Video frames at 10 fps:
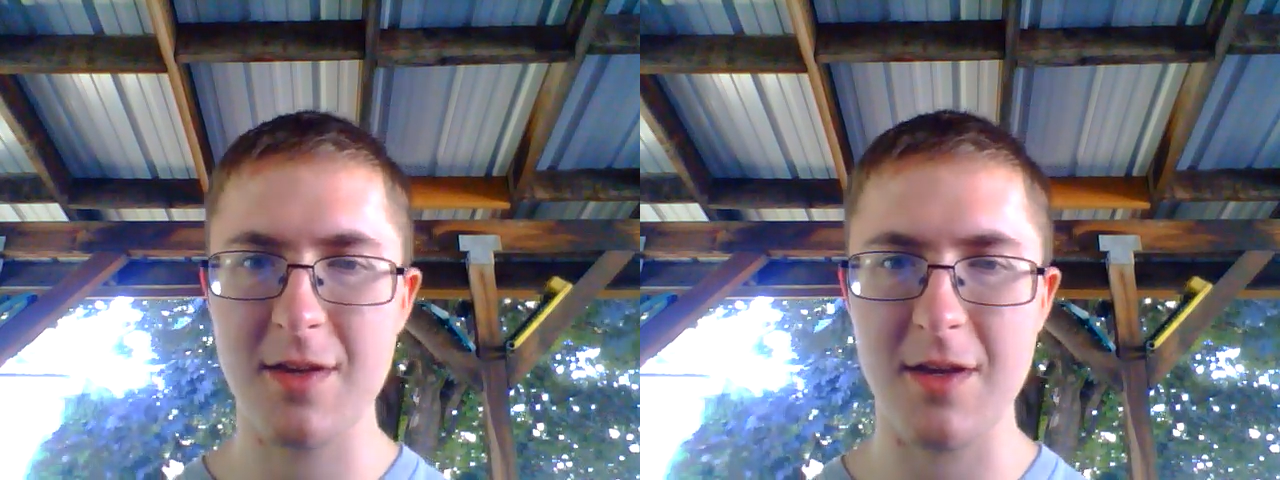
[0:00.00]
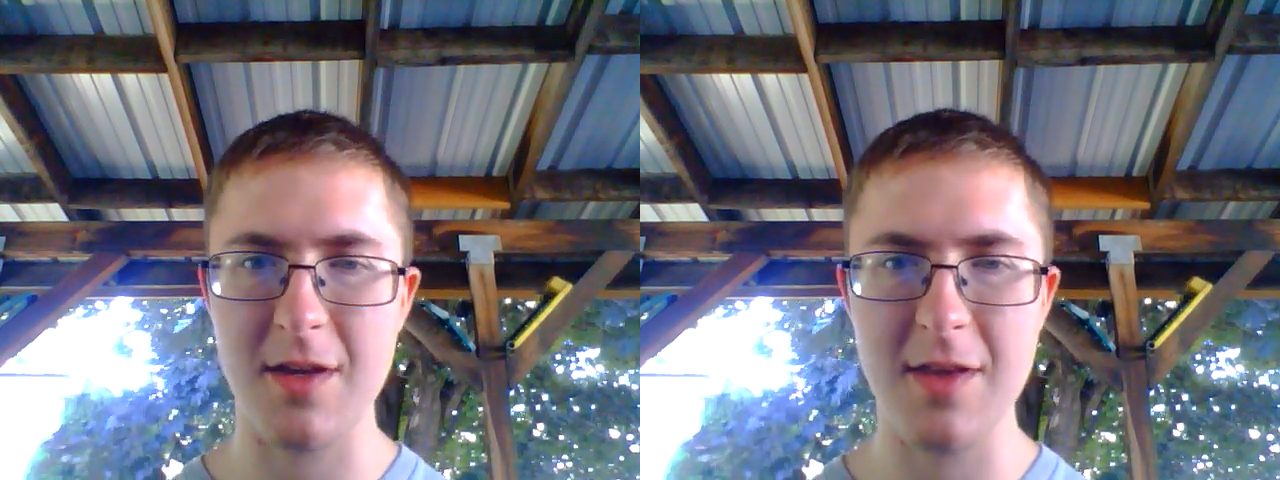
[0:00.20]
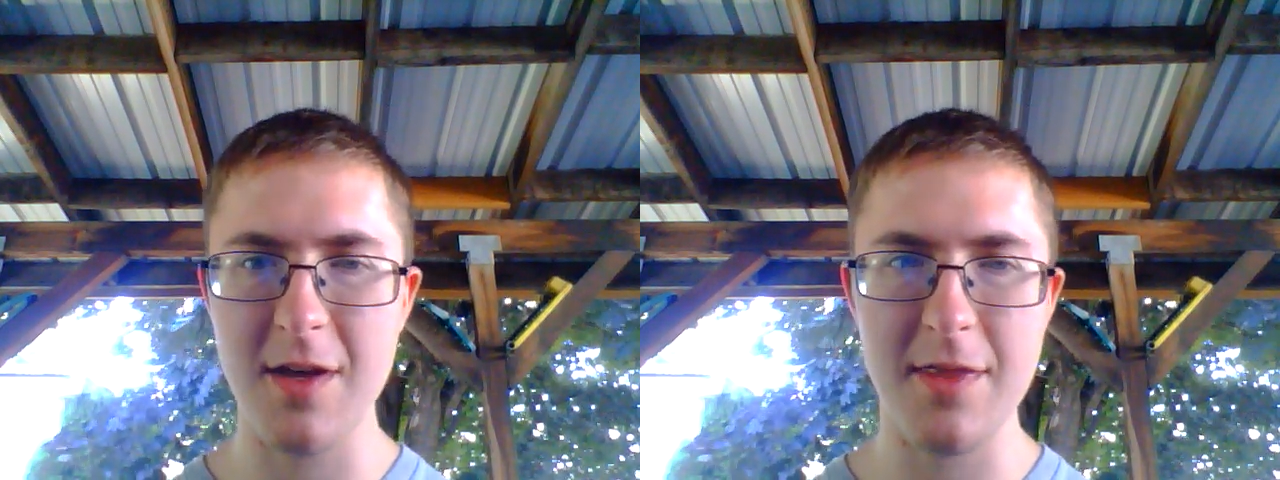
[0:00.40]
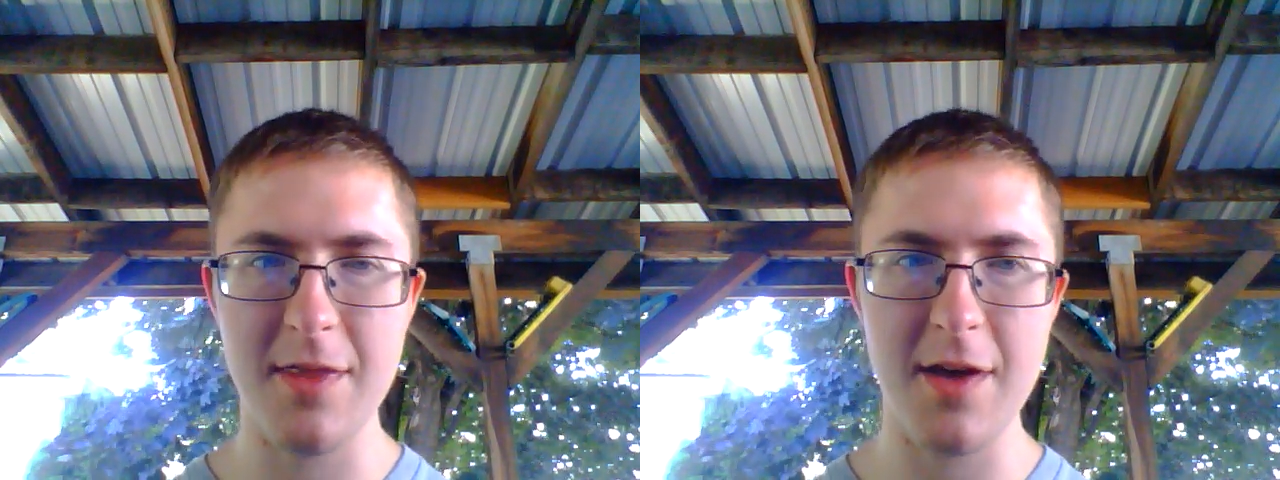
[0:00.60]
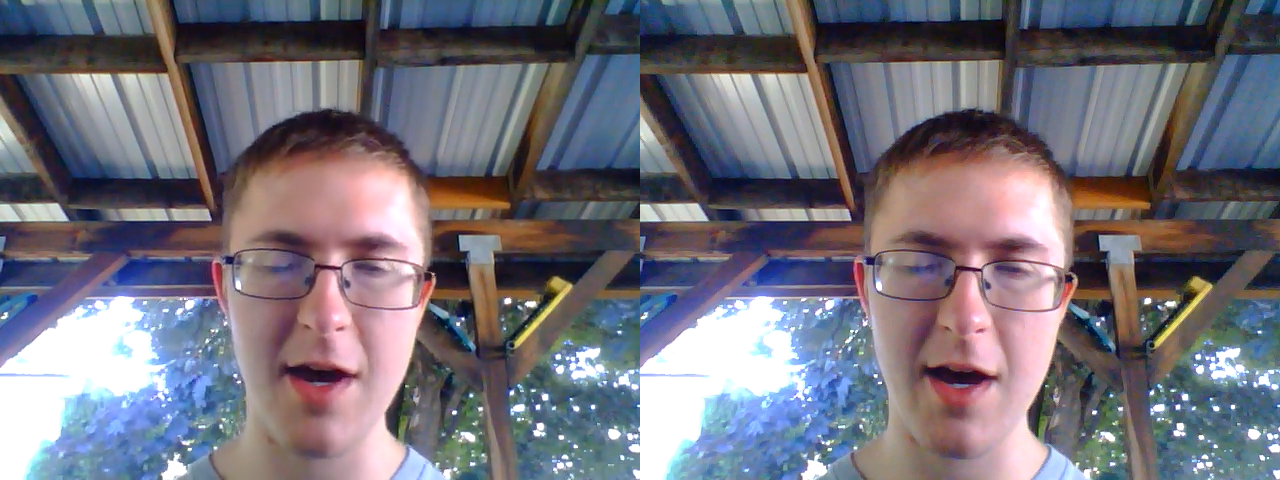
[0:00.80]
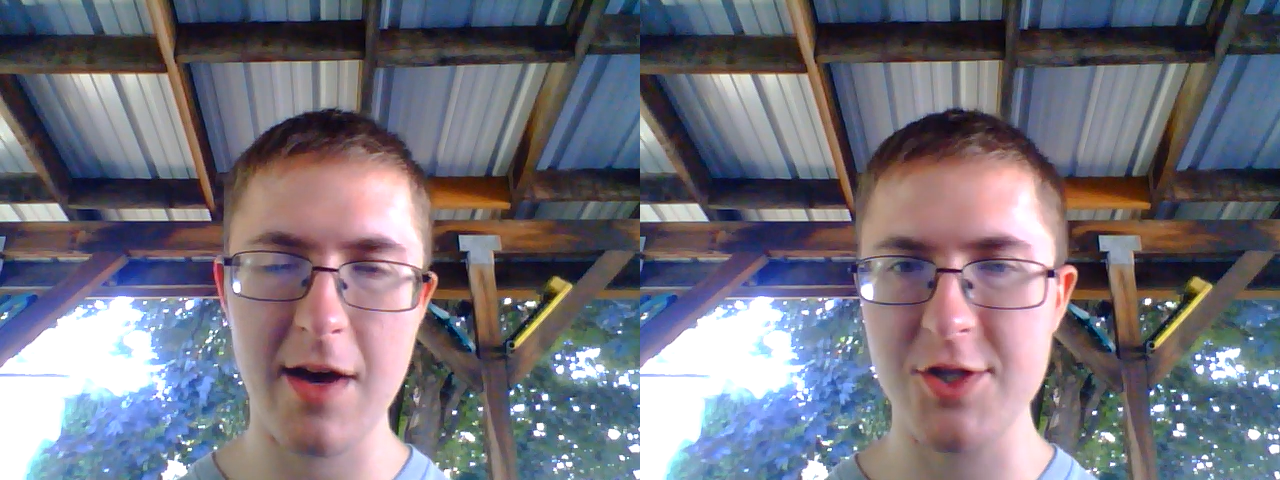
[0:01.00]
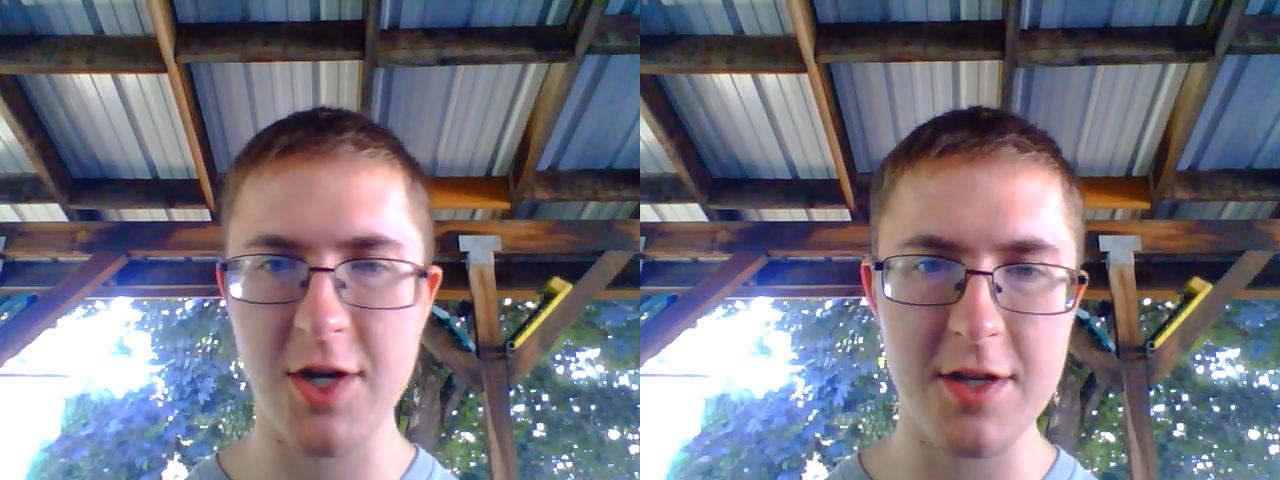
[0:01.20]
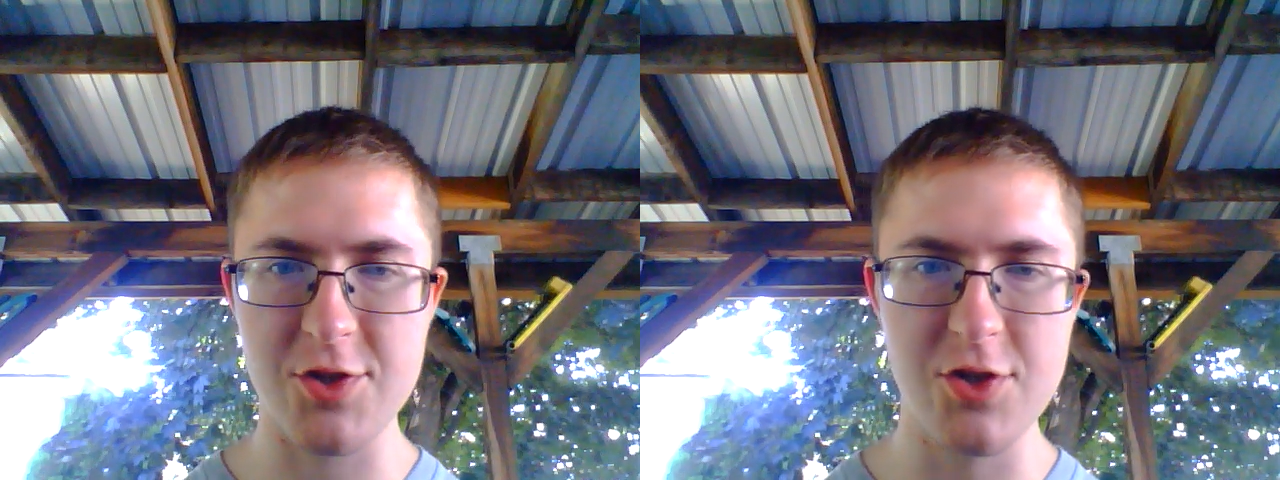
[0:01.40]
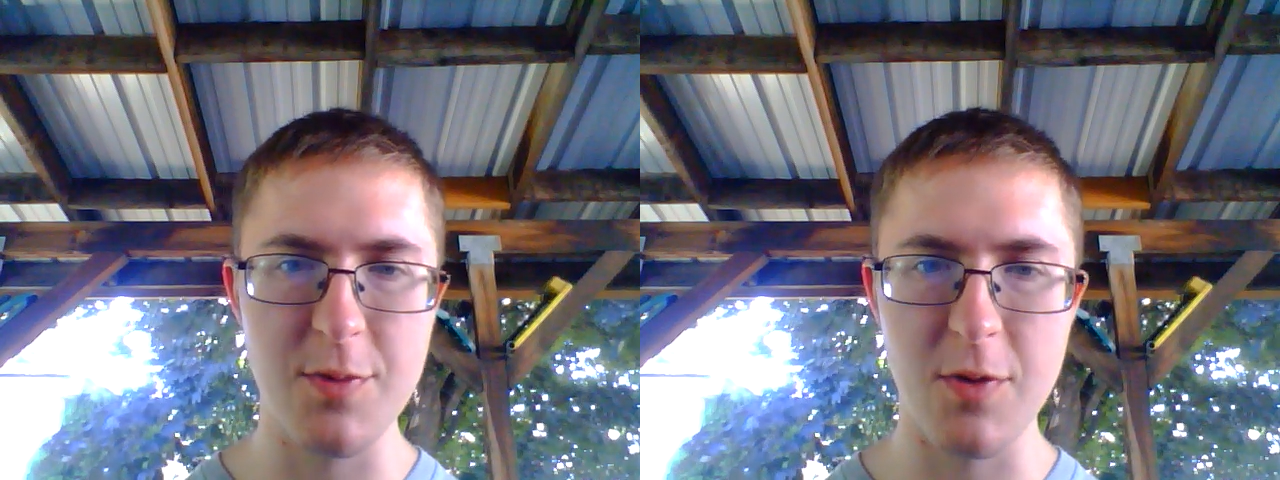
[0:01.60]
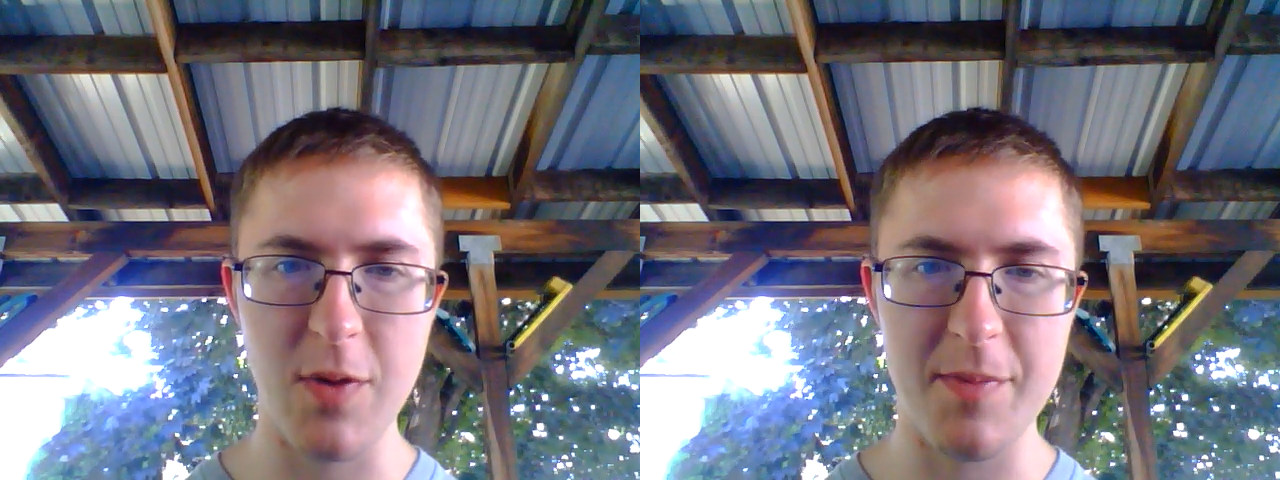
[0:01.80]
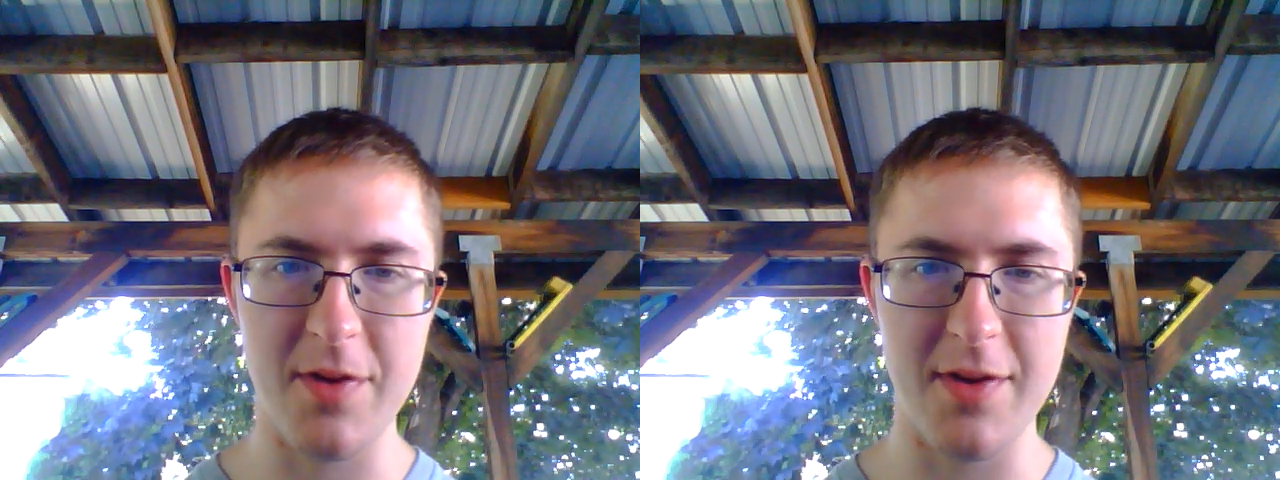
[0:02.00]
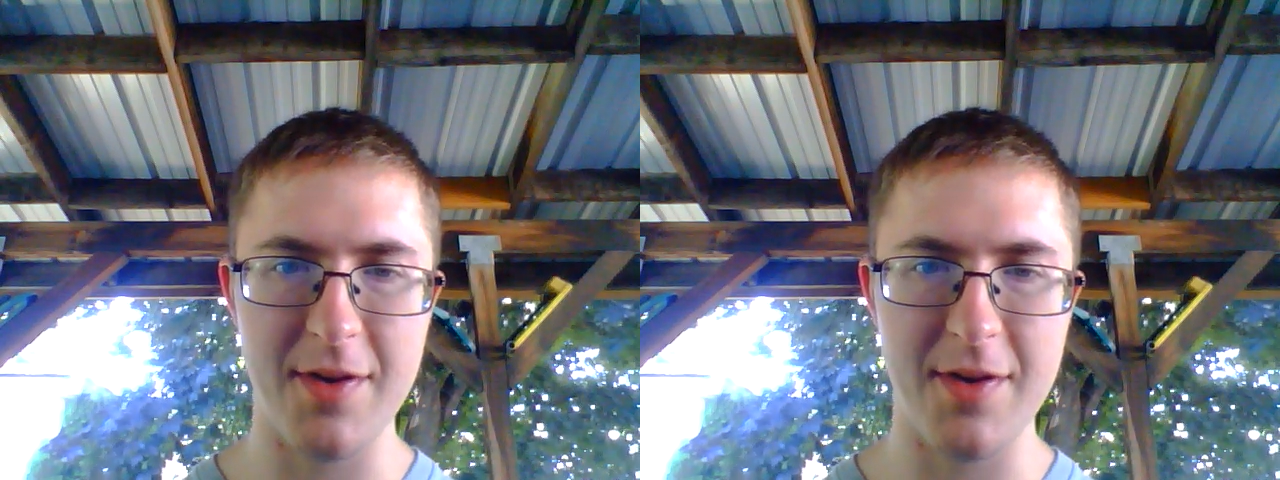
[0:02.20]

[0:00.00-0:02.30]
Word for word: And then they have a giant super weapon.